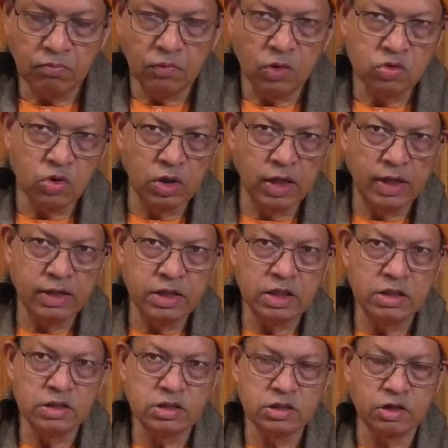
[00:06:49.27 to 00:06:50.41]
So in
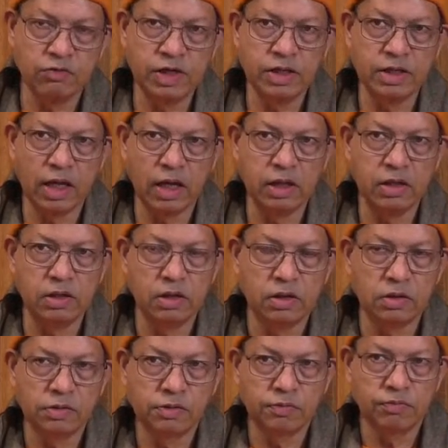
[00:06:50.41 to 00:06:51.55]
1879,
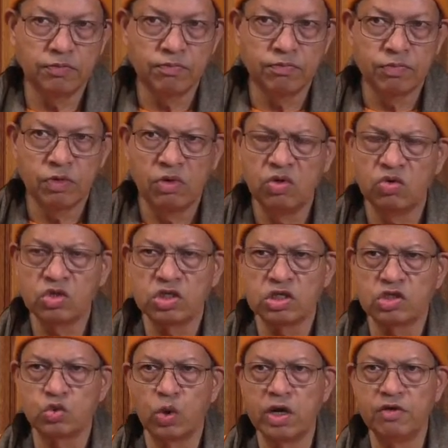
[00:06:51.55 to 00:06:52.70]
he was
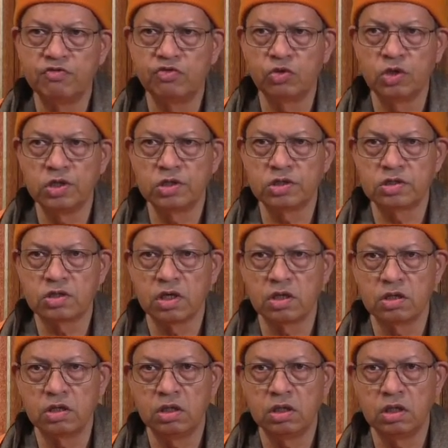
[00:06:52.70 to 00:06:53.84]
just 24 years
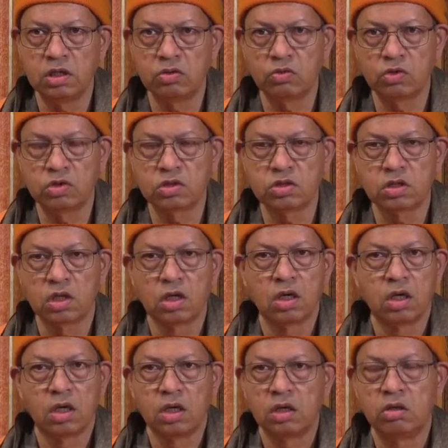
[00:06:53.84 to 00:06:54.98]
and he
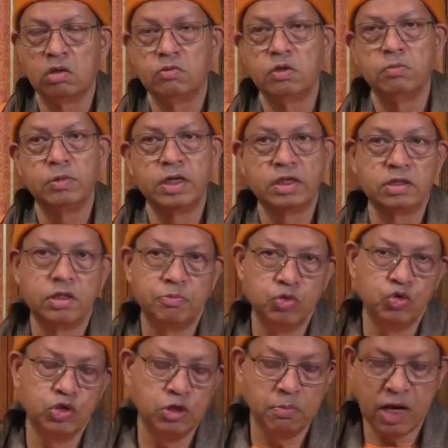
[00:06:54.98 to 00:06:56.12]
had been made a
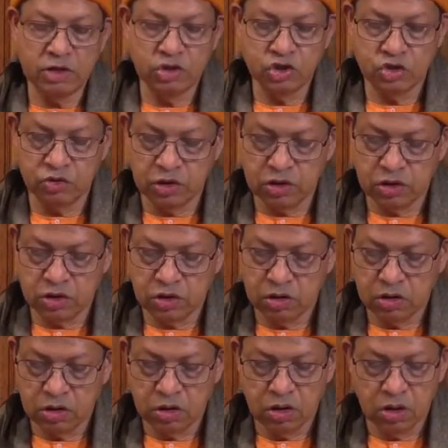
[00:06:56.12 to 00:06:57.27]
deputy magistrate.
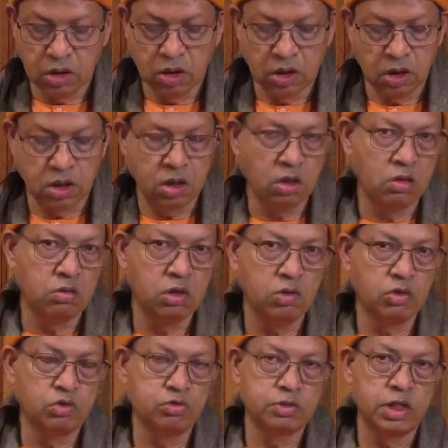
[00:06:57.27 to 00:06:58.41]
Now he
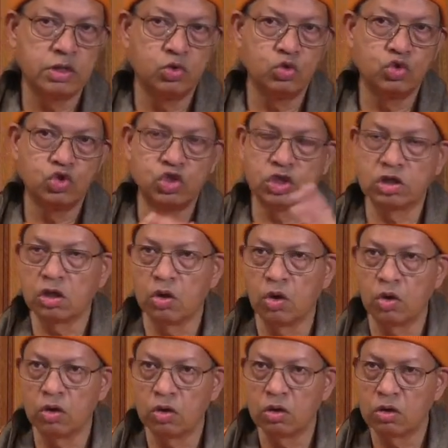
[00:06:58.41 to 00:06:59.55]
was sent to
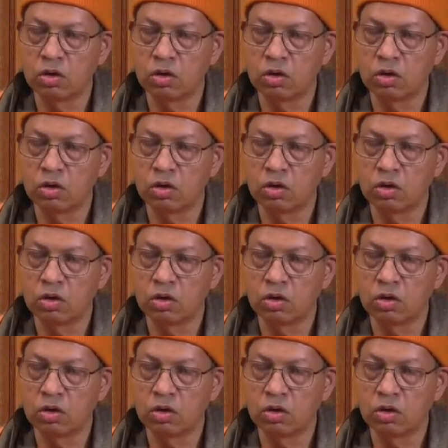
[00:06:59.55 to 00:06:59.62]
Chittagong.